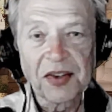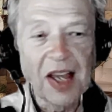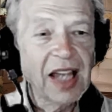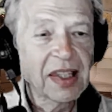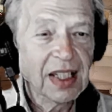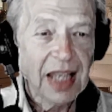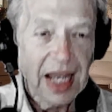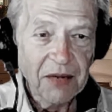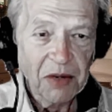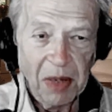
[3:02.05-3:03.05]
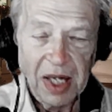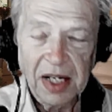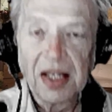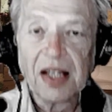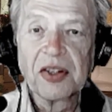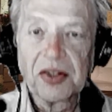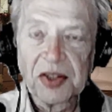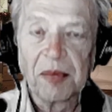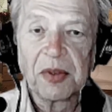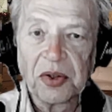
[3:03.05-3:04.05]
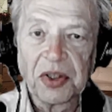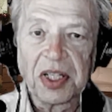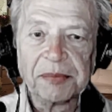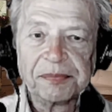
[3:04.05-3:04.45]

I think everybody does to some degree.